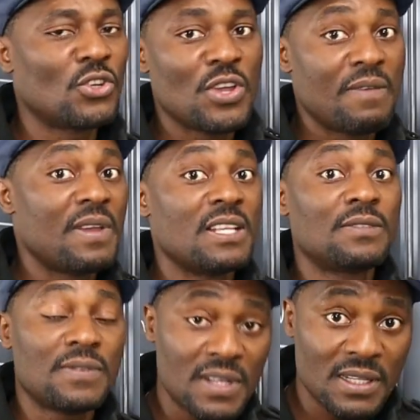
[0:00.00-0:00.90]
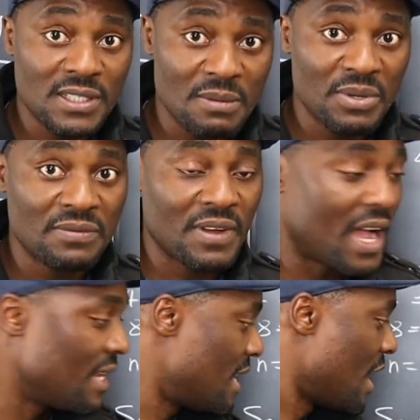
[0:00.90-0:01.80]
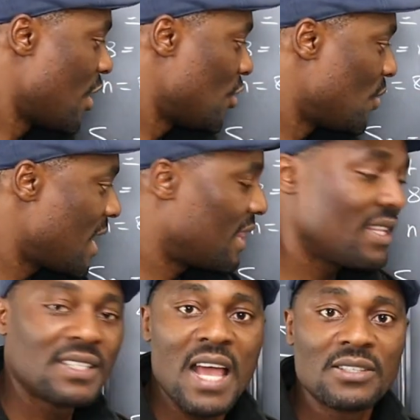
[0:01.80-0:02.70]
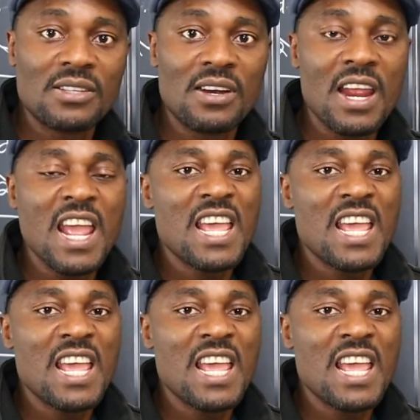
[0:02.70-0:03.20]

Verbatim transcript: So if it is further simplified, you get this answer.